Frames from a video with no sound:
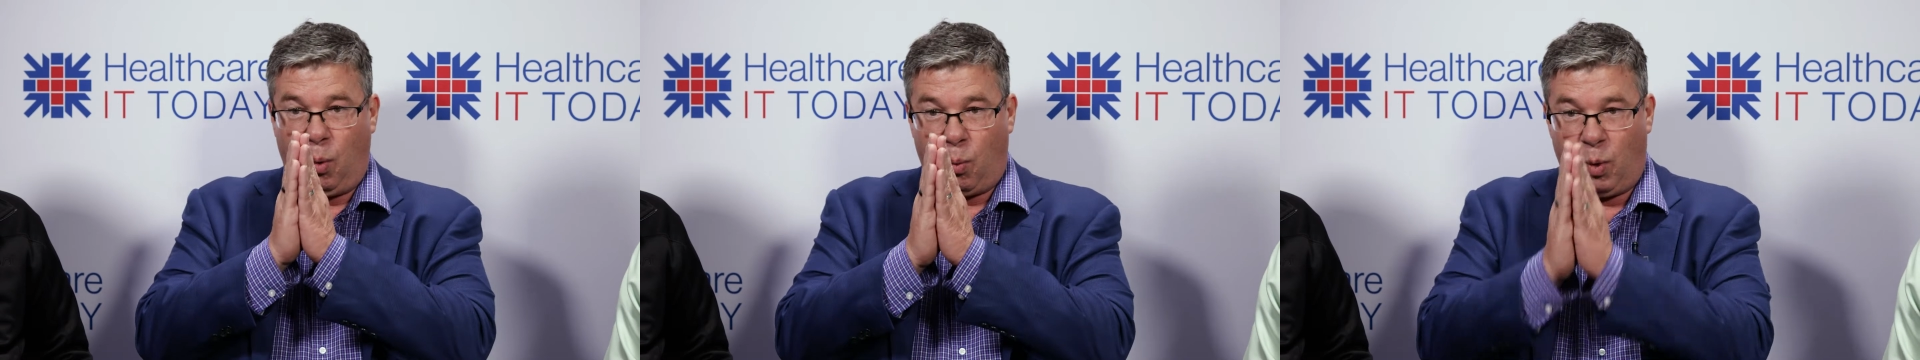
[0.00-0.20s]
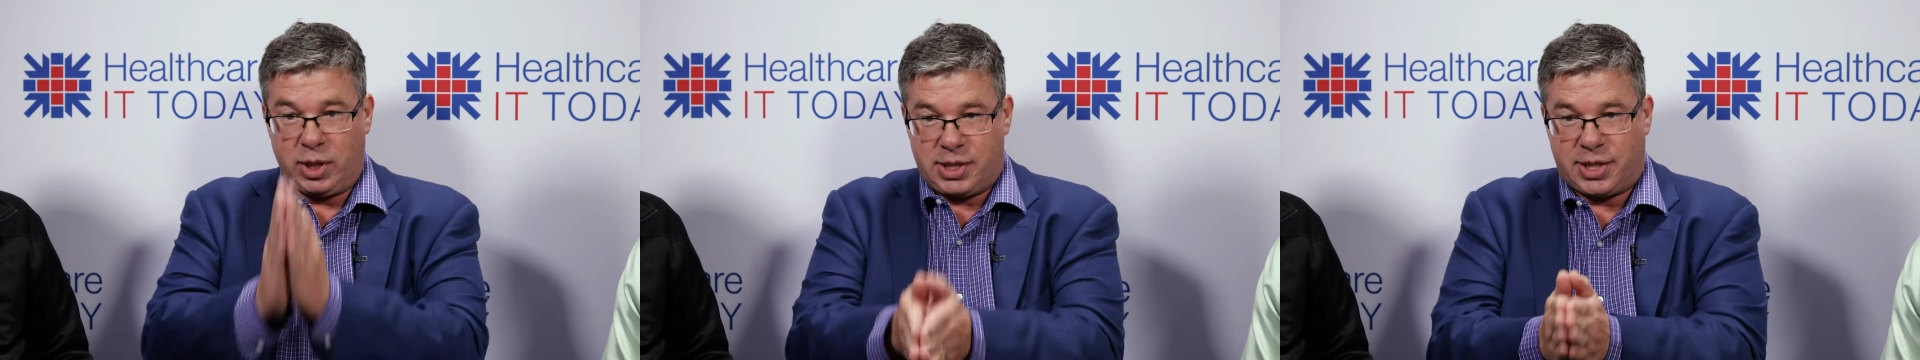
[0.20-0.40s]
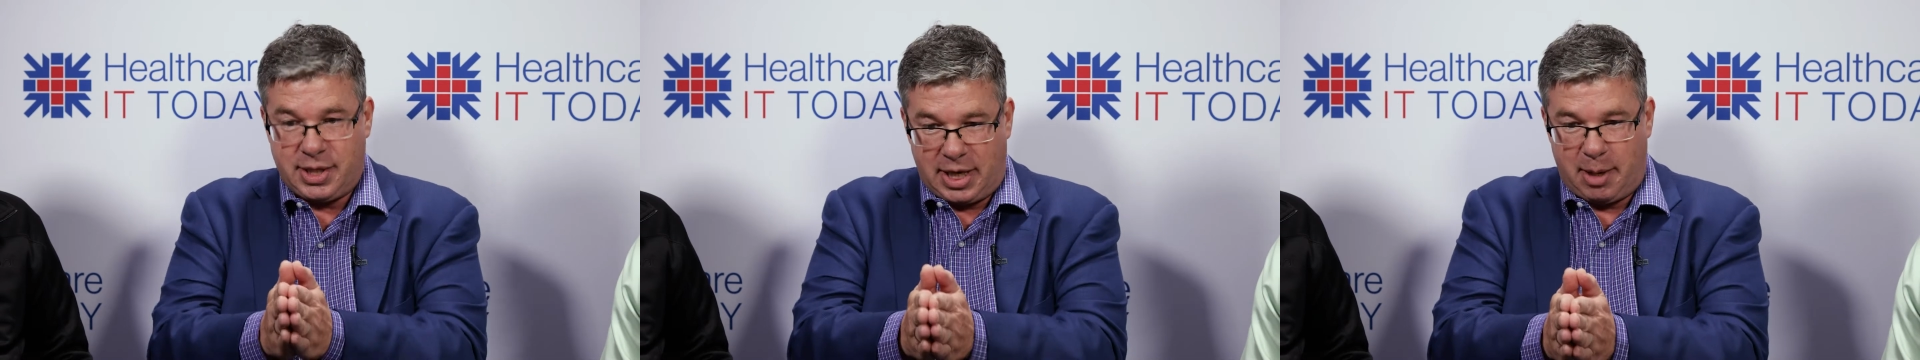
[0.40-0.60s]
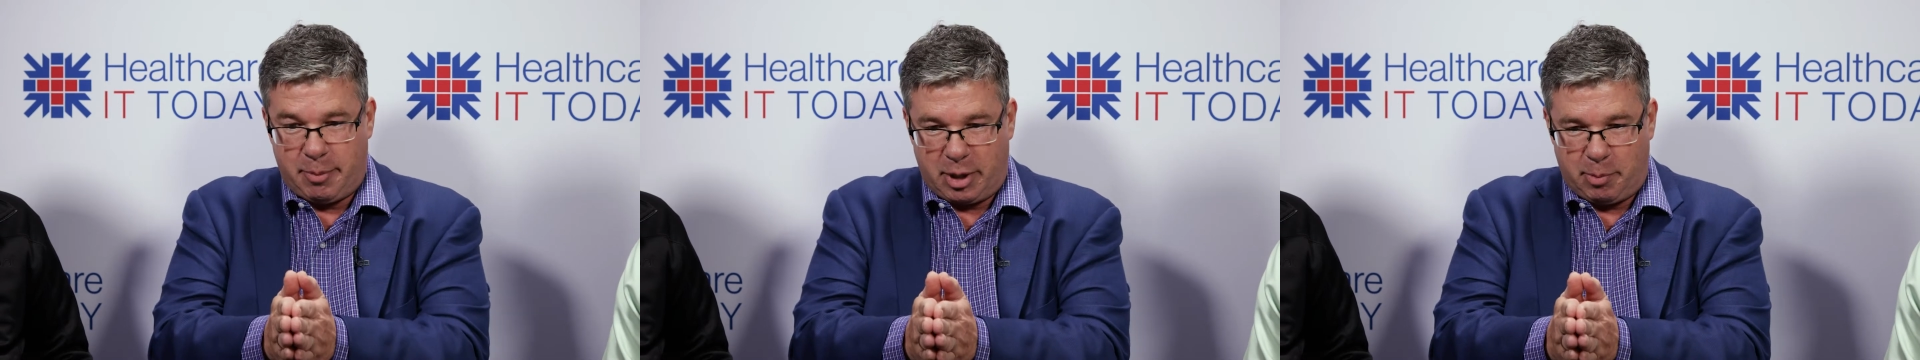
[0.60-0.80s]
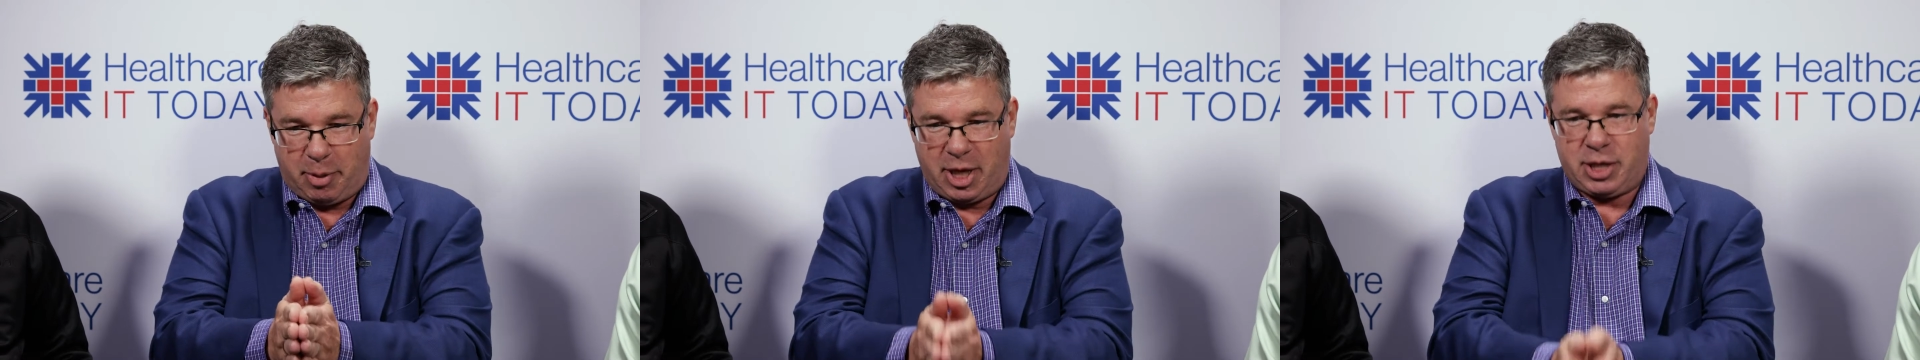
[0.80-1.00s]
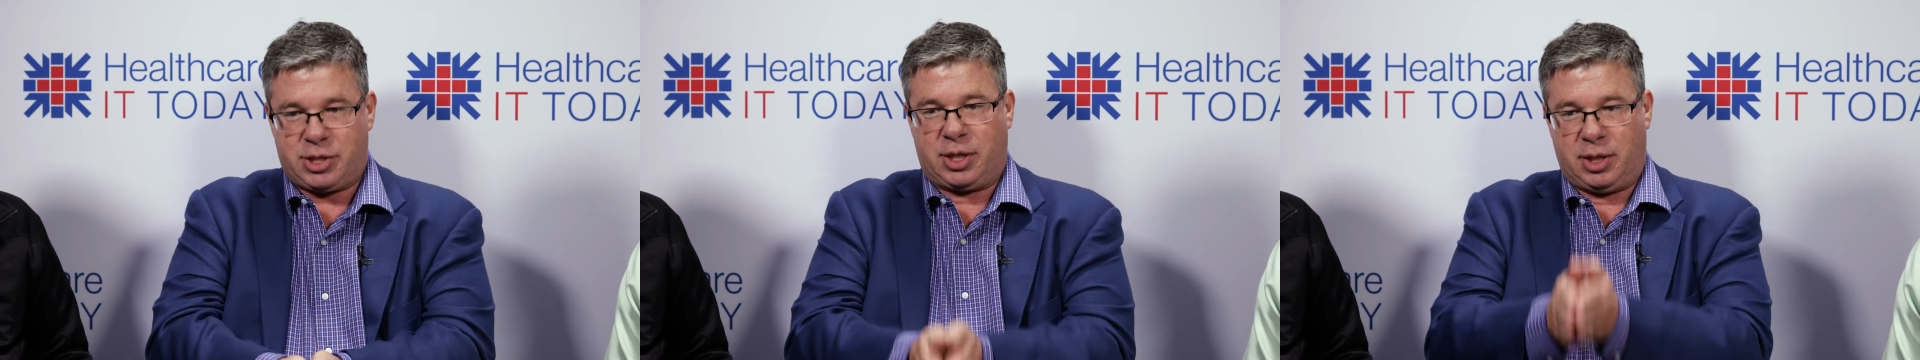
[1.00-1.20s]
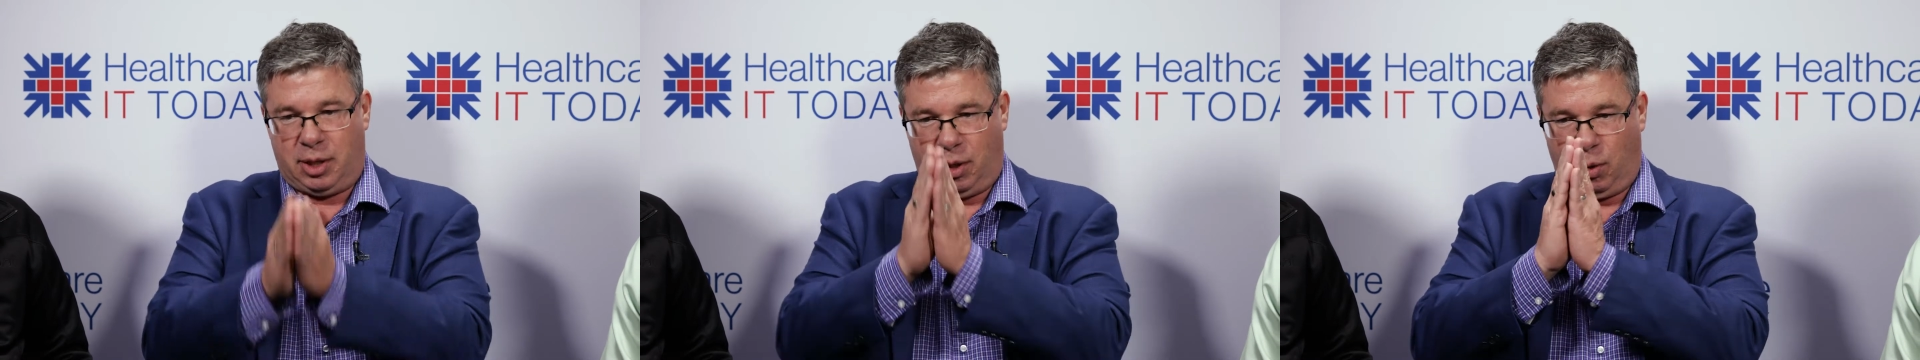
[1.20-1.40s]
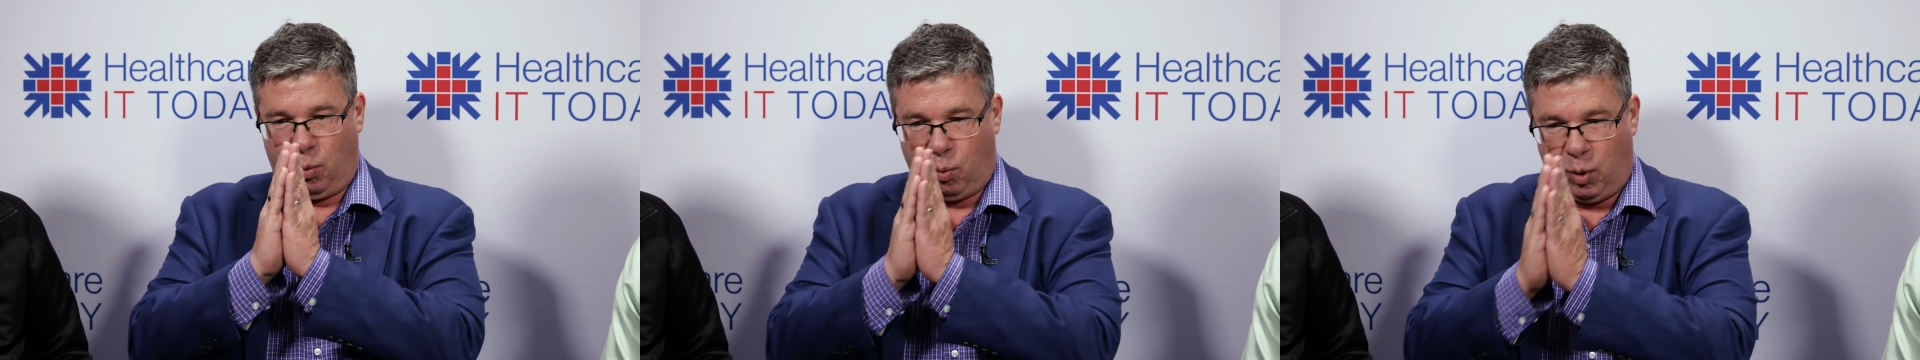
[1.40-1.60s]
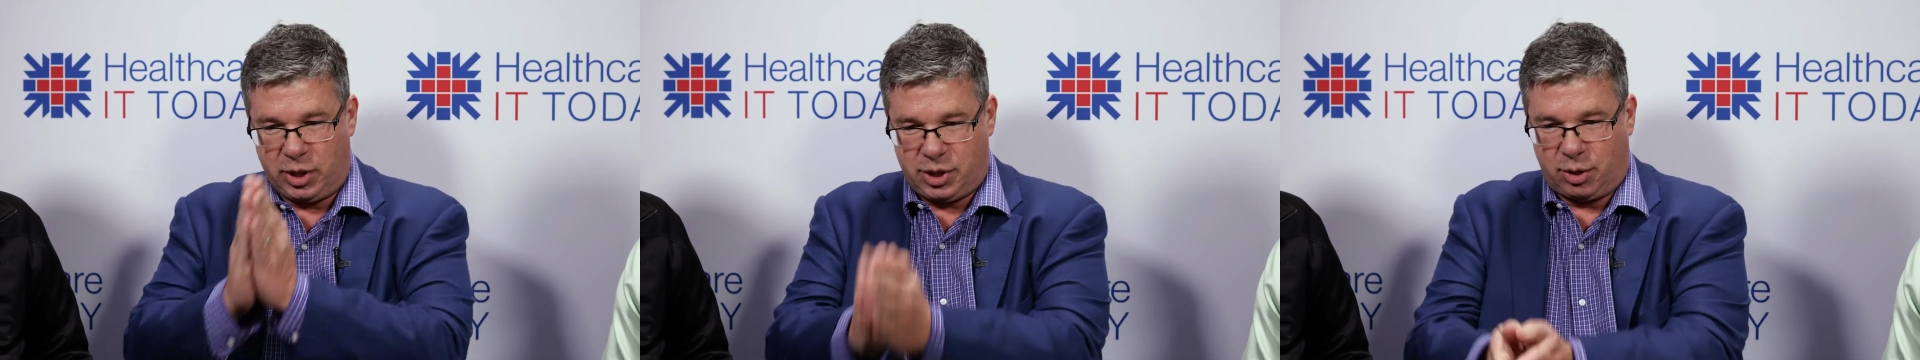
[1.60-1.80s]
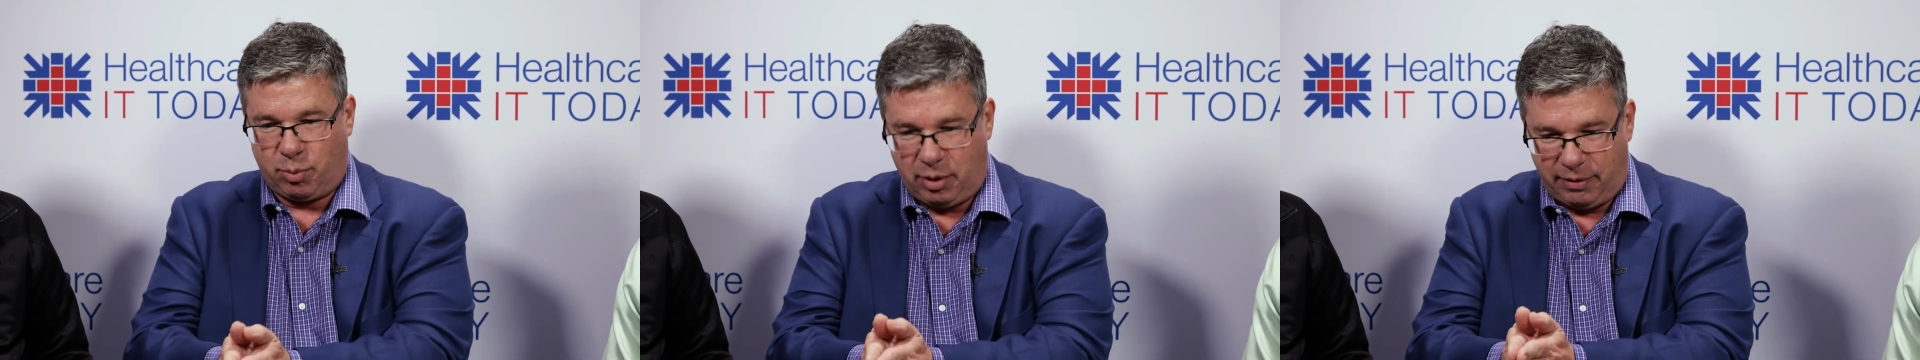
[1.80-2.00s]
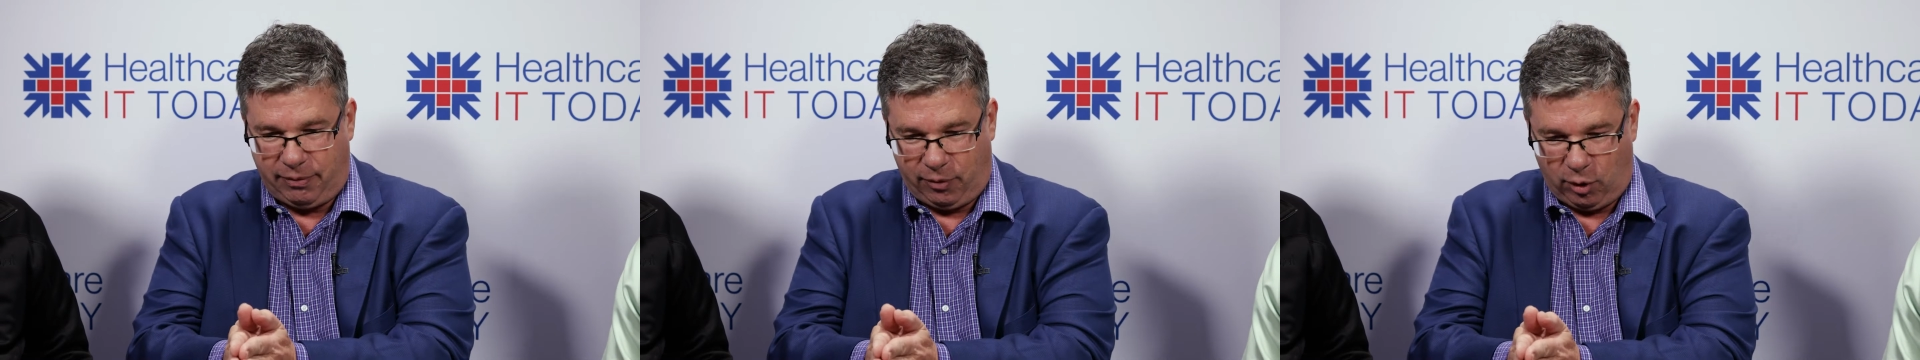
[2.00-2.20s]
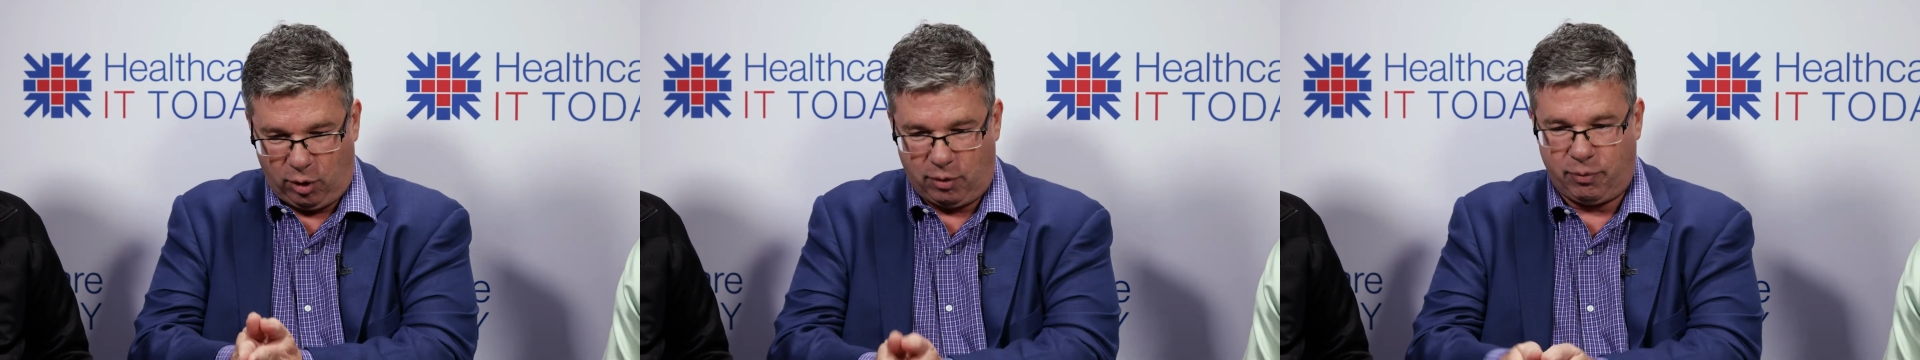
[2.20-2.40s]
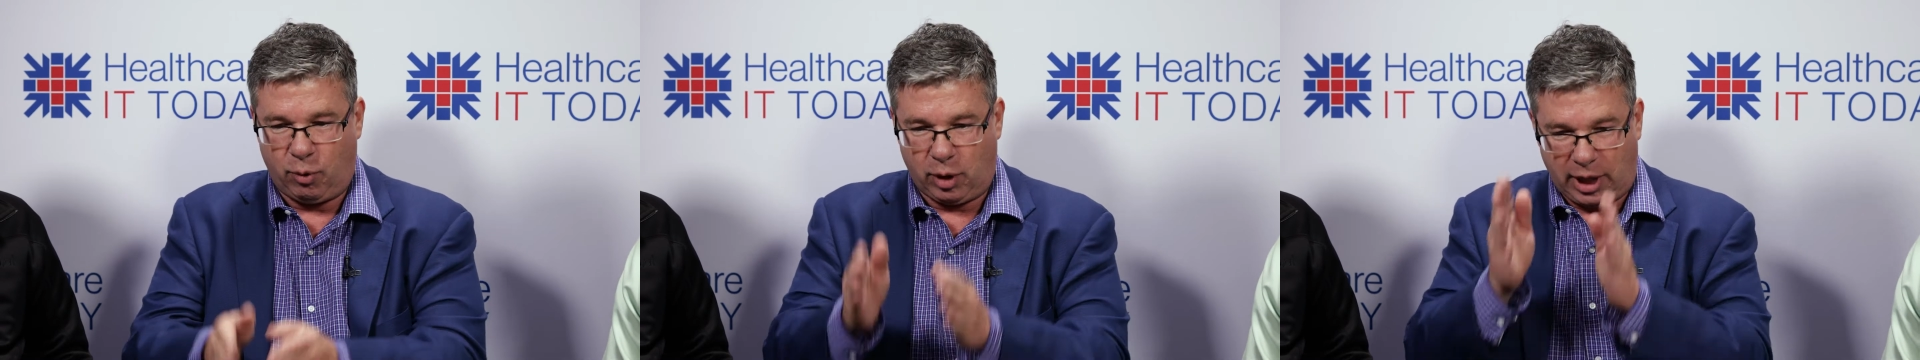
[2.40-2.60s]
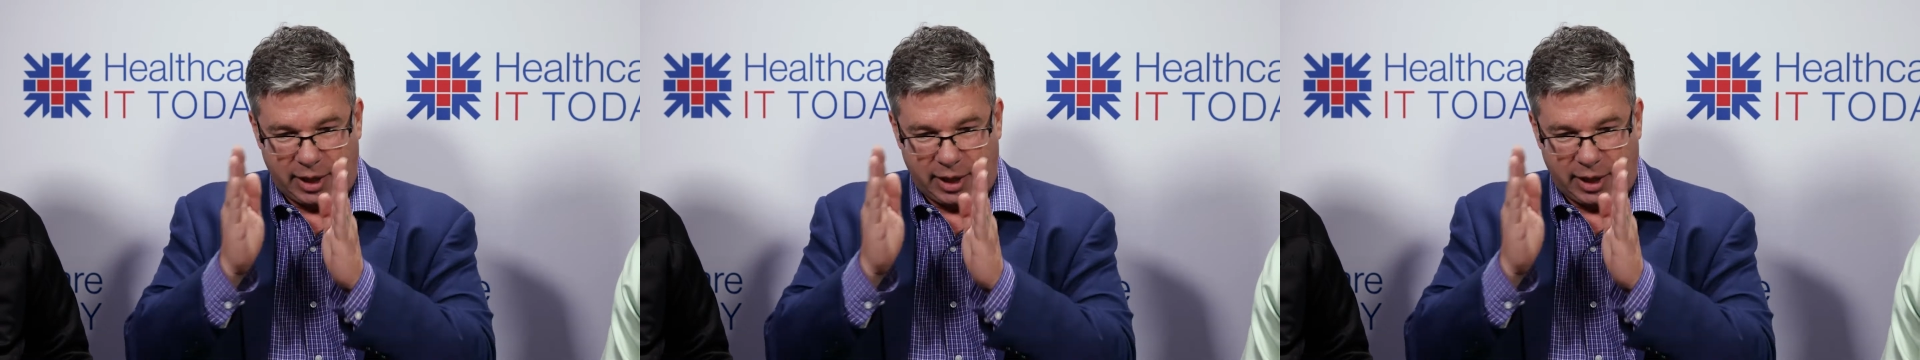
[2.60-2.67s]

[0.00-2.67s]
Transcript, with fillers: What's the name of the patient? What's the referral for?